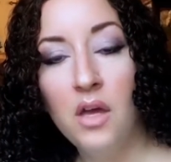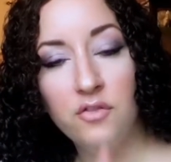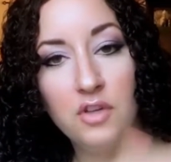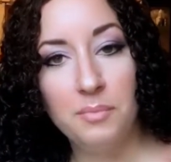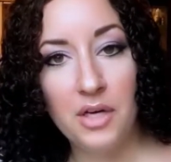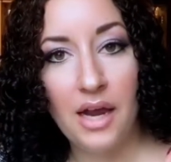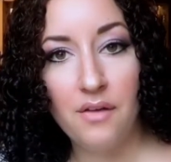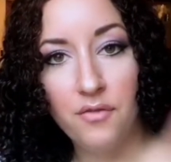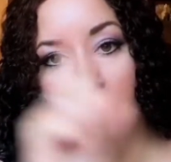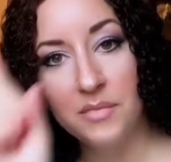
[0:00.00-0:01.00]
Flip your
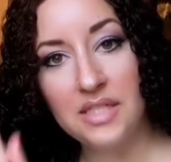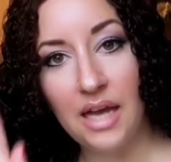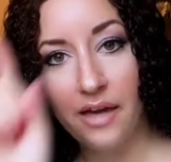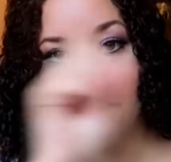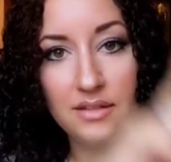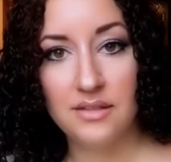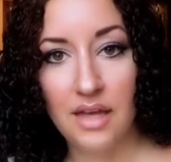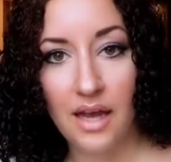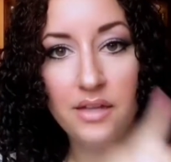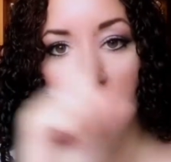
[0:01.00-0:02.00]
head from side to
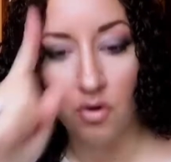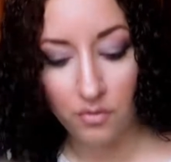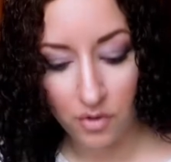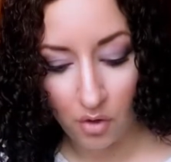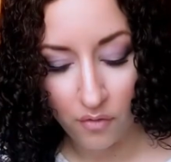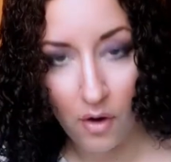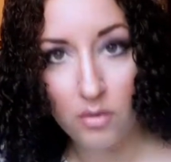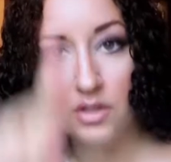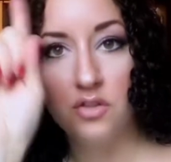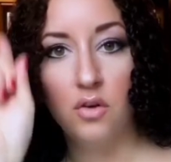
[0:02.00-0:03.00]
side. Don't go
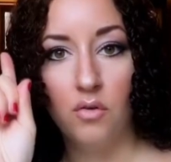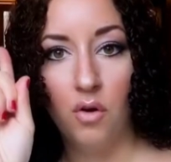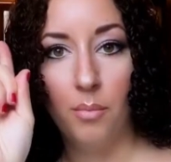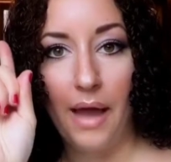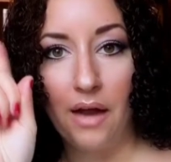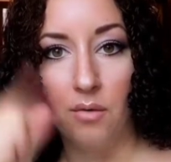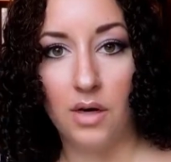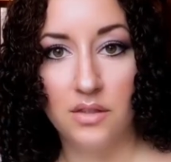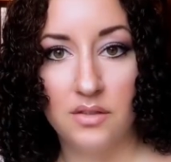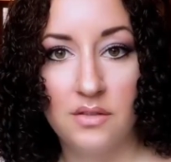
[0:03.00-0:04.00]
forwards, don't go
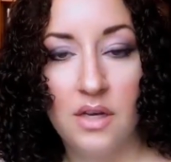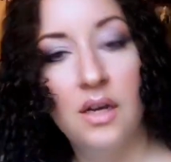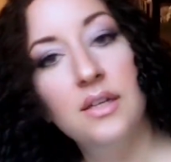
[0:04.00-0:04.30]
backwards.